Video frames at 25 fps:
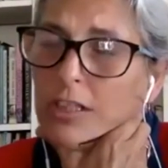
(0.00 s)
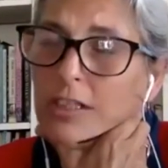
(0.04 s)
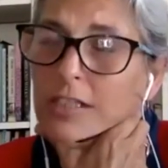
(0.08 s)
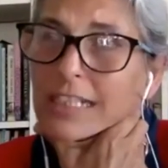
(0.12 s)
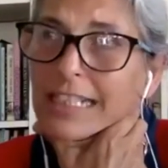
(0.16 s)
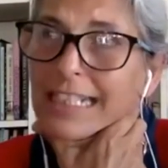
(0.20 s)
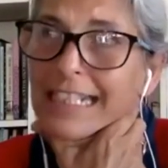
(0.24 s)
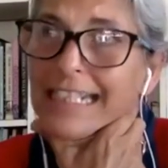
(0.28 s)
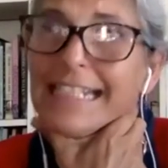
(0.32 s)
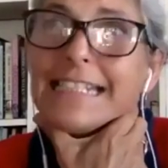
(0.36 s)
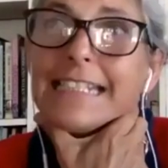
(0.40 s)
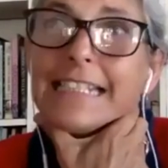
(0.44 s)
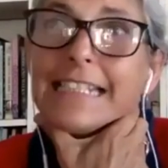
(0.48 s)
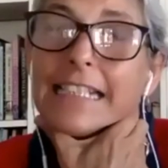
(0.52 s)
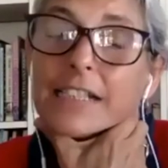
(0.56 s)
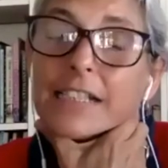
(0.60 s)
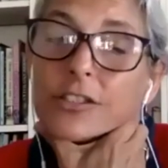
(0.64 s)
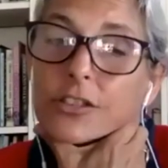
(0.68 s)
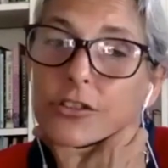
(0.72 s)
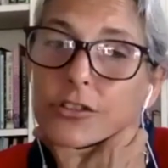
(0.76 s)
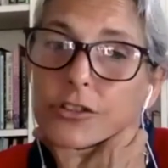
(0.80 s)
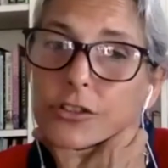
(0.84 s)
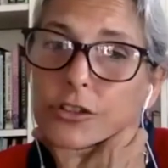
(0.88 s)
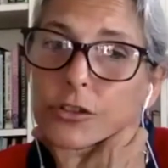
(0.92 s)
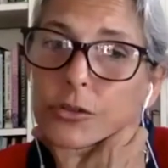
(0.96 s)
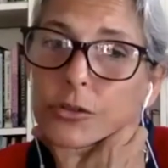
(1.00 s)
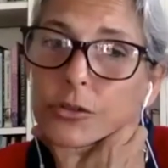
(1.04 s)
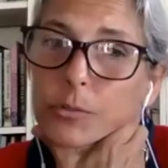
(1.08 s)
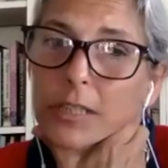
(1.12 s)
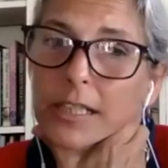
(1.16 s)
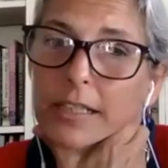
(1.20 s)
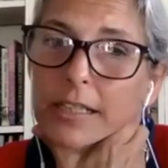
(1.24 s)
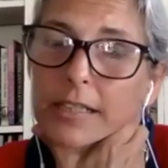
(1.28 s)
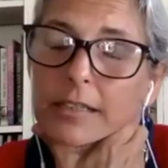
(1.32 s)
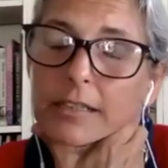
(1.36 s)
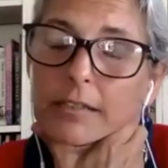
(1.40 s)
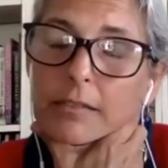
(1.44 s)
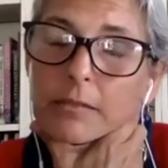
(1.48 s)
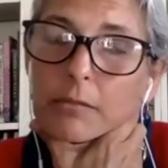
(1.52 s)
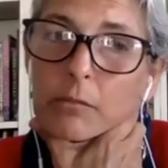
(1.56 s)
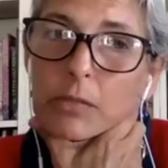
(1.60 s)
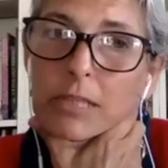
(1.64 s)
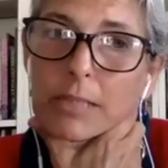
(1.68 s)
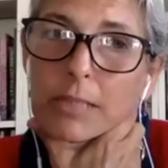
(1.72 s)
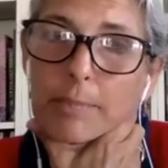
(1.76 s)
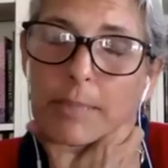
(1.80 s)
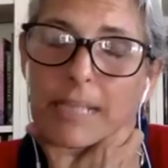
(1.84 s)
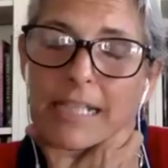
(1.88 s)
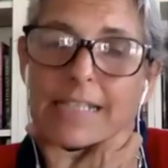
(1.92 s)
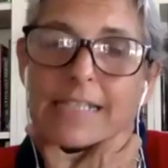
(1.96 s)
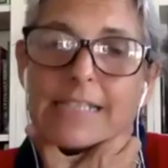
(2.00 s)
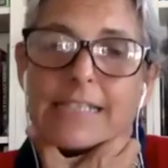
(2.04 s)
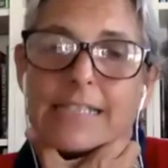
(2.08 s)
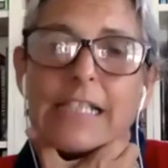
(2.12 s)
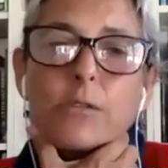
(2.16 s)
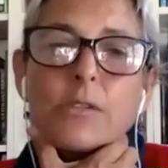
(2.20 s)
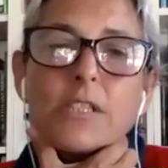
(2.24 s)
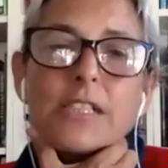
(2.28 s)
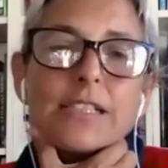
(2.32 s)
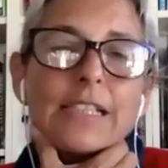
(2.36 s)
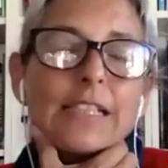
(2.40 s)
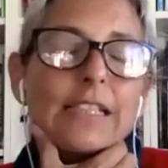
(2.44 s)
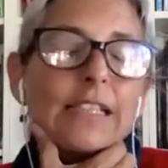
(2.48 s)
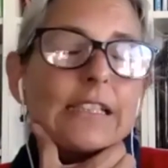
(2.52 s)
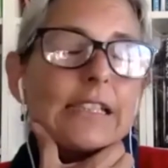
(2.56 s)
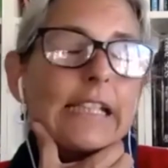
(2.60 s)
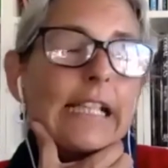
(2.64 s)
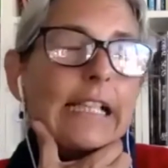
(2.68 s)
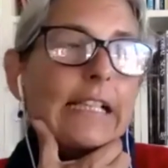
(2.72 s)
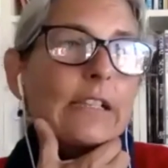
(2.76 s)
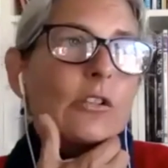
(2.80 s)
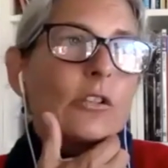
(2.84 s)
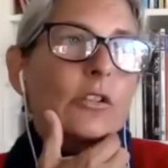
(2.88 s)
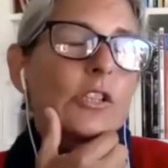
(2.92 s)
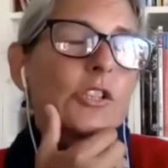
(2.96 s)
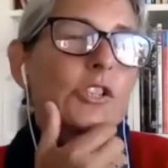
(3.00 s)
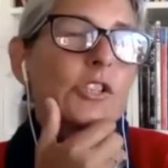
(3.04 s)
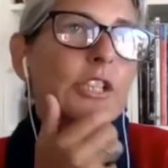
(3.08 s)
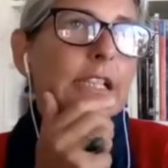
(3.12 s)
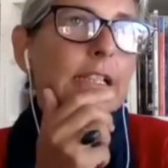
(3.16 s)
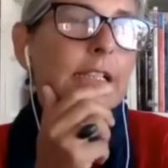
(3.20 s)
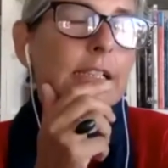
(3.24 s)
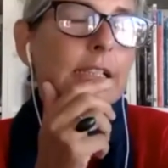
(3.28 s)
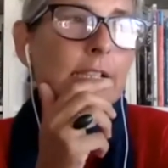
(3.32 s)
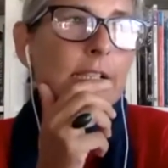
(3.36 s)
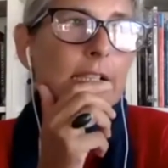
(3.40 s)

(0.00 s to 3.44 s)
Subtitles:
easier to do with better sequencing technology.